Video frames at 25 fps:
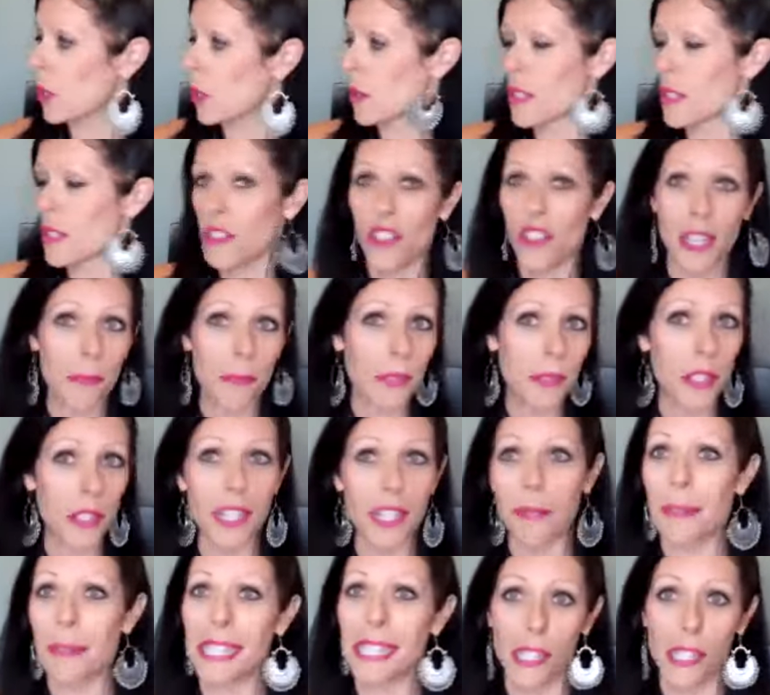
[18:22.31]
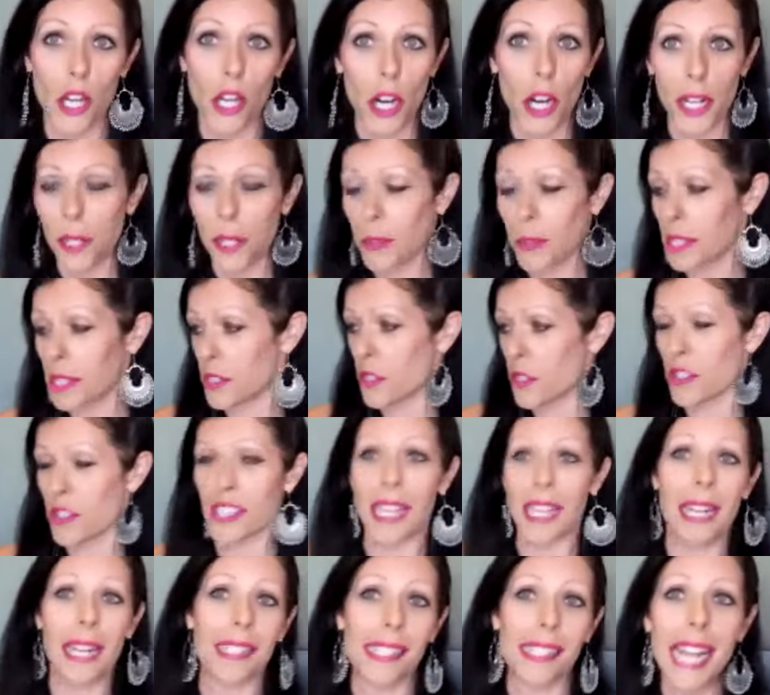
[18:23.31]
go to the gym, 30 minutes of cardio because you
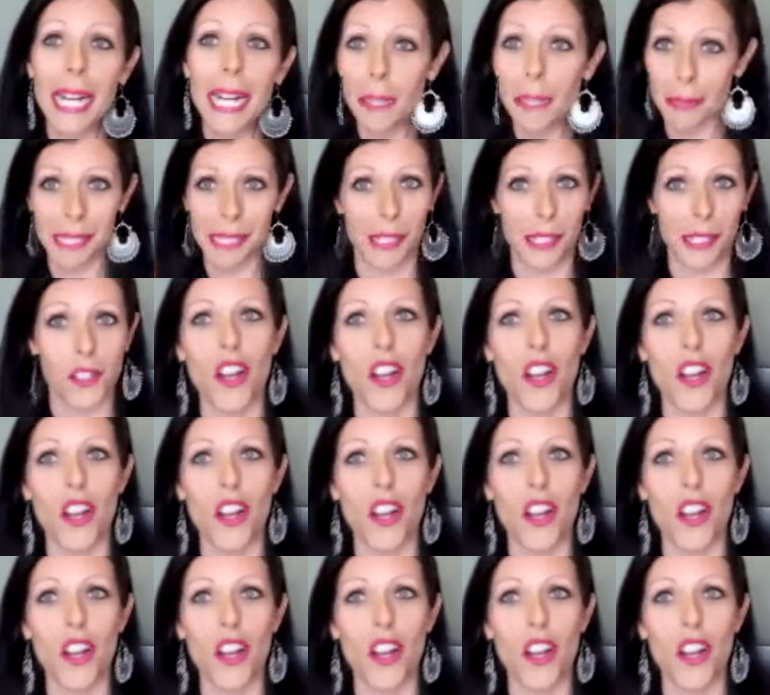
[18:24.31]
just had a tiny piece of